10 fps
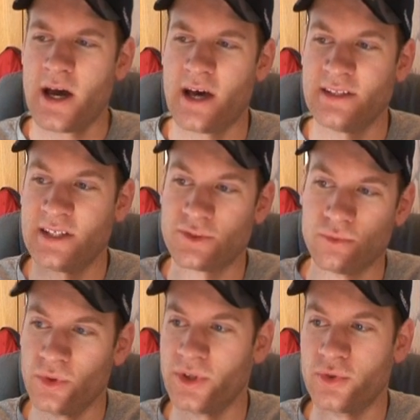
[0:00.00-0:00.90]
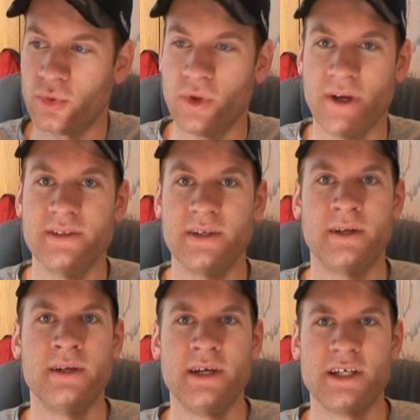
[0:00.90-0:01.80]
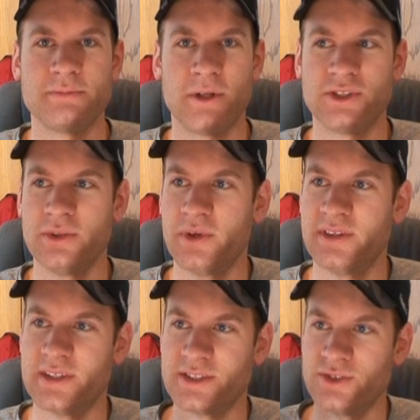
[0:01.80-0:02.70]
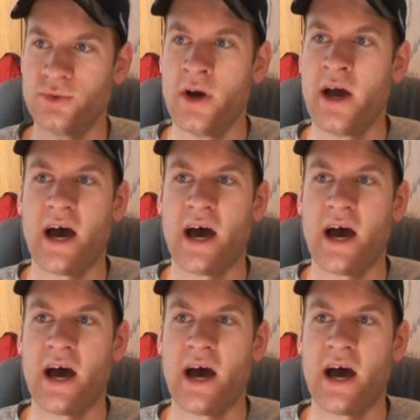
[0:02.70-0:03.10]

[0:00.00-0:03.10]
I think that's a really cool idea, especially with this new